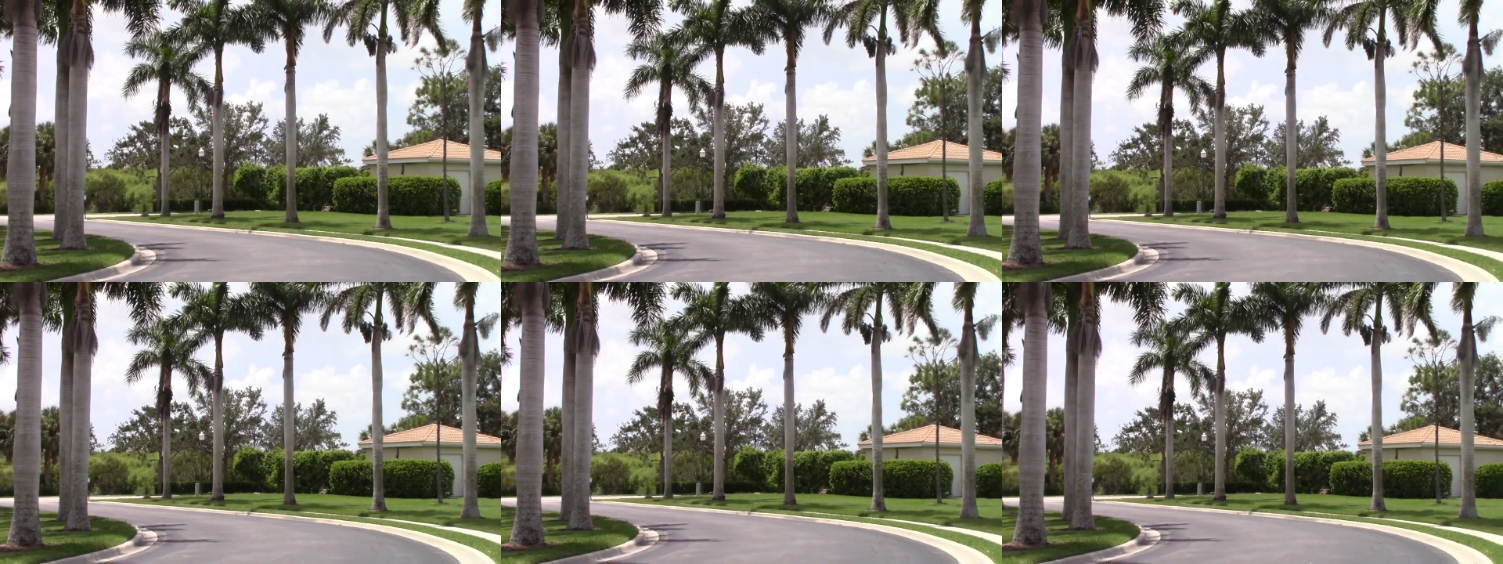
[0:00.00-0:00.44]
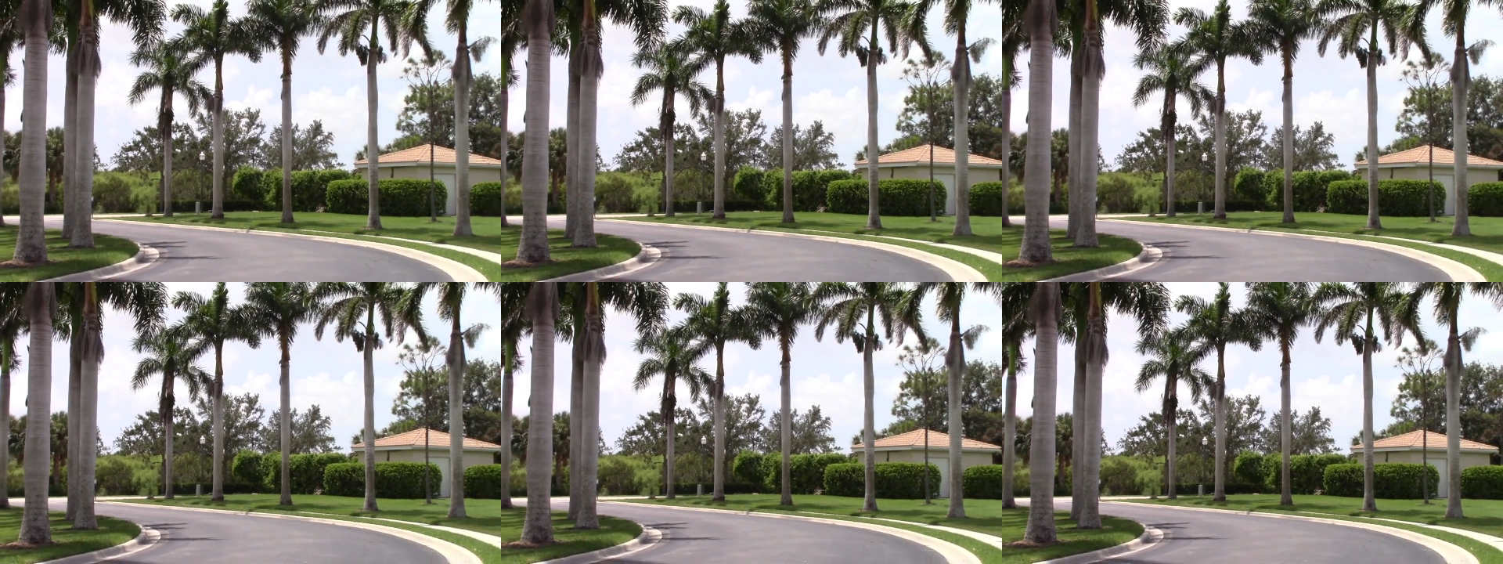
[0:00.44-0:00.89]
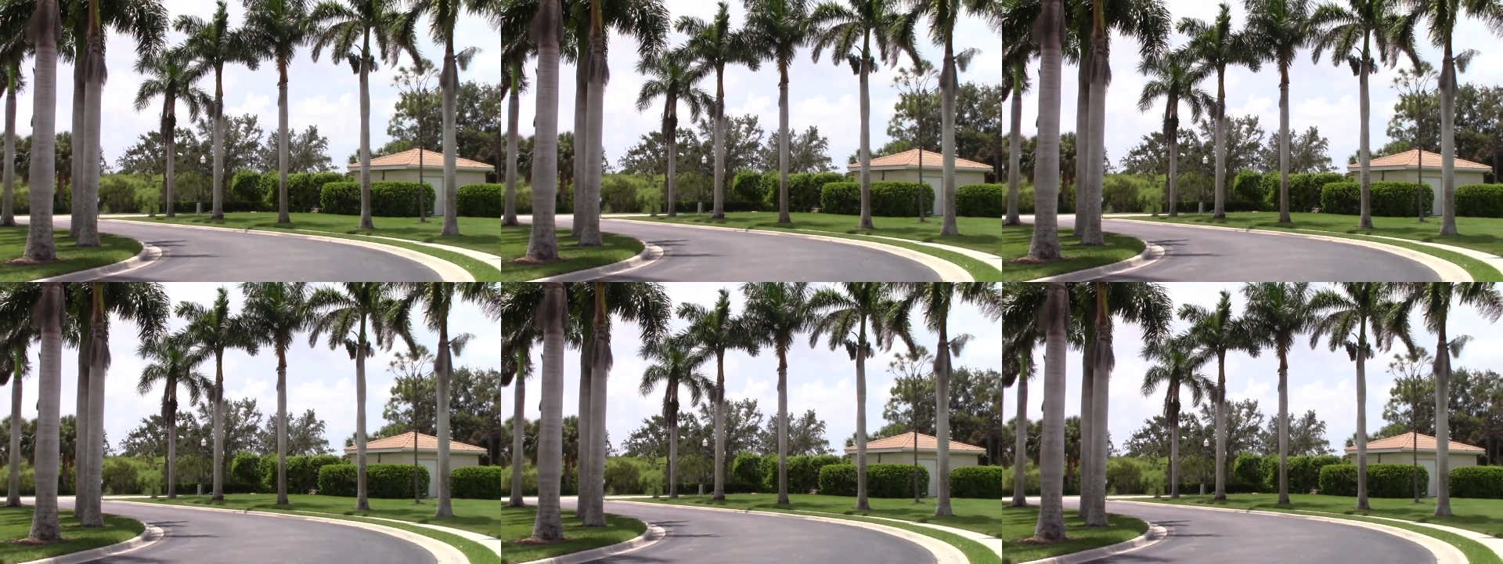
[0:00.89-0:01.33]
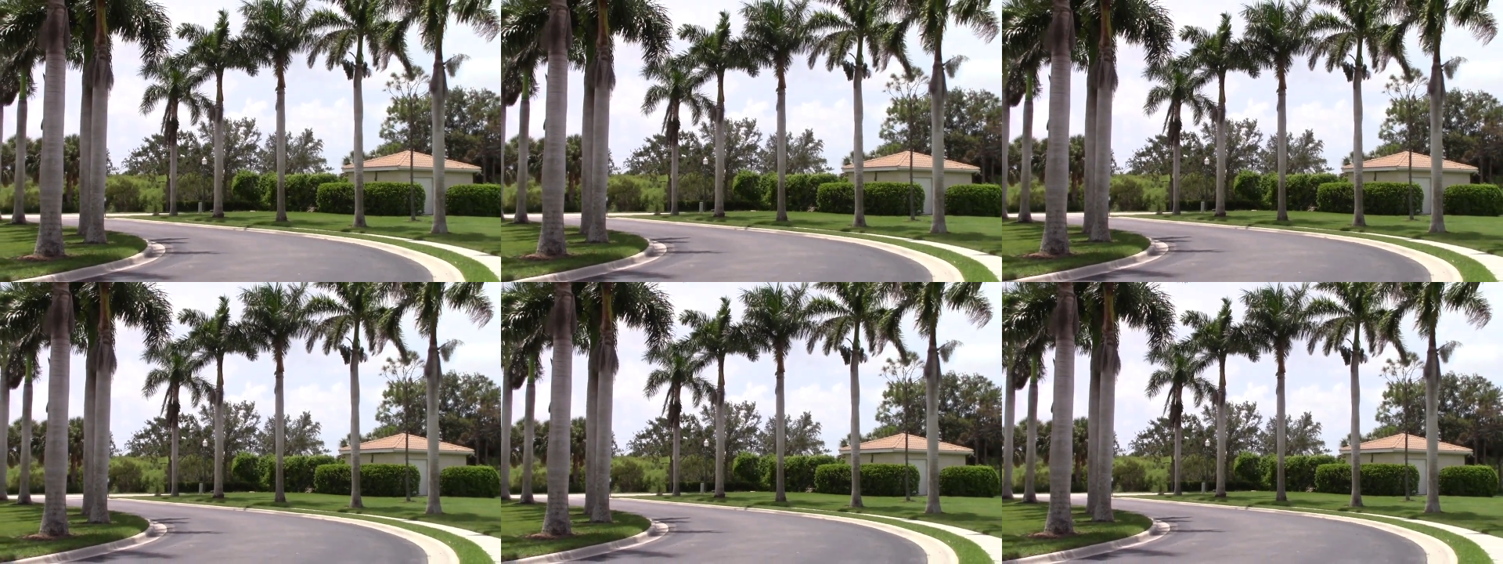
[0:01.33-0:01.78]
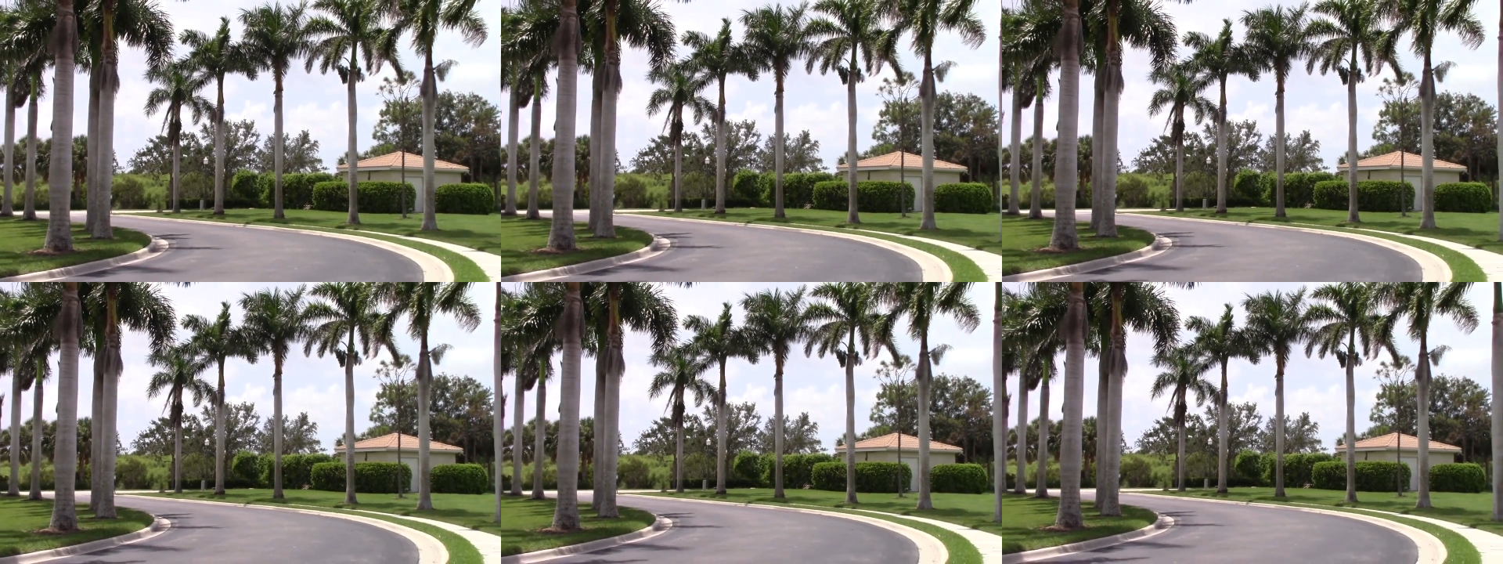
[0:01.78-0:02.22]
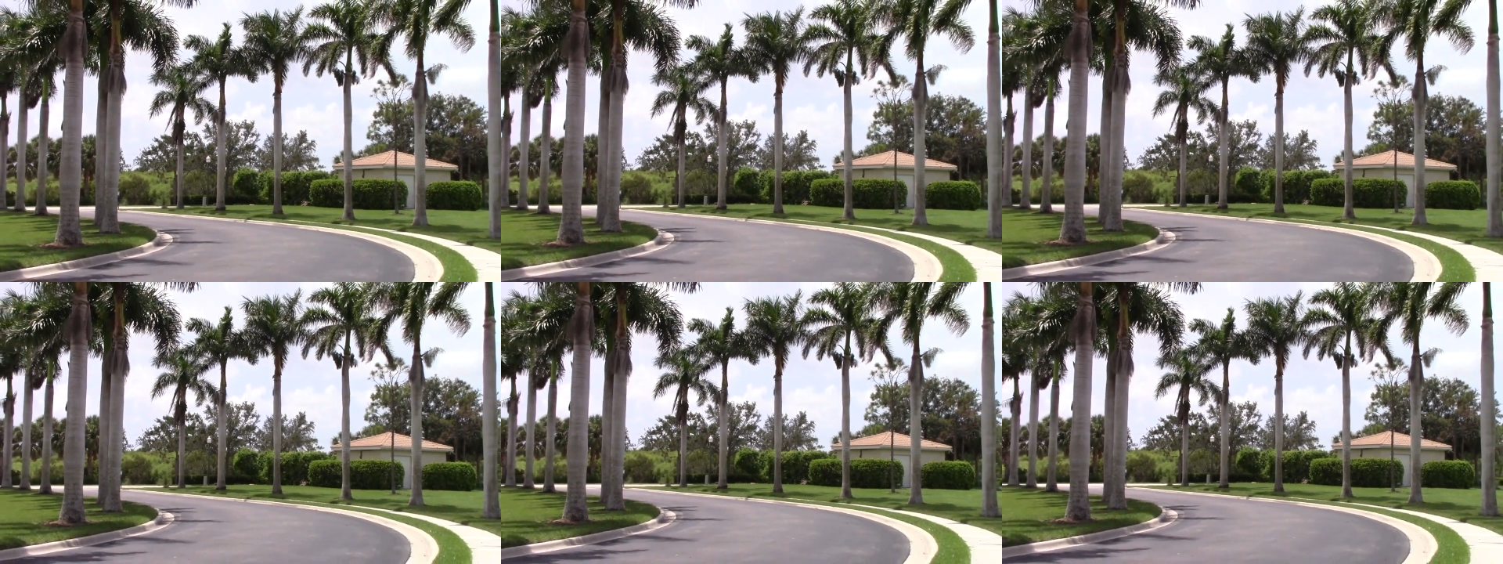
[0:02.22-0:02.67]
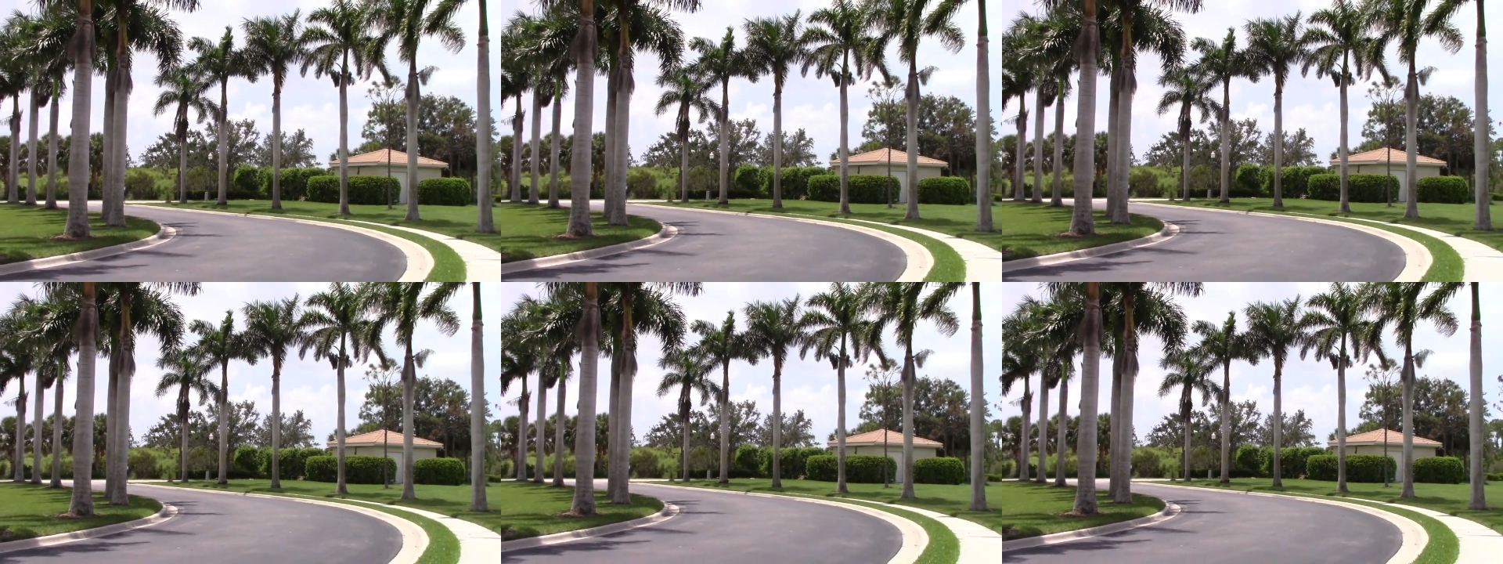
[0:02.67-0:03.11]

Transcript: (no speaker visible)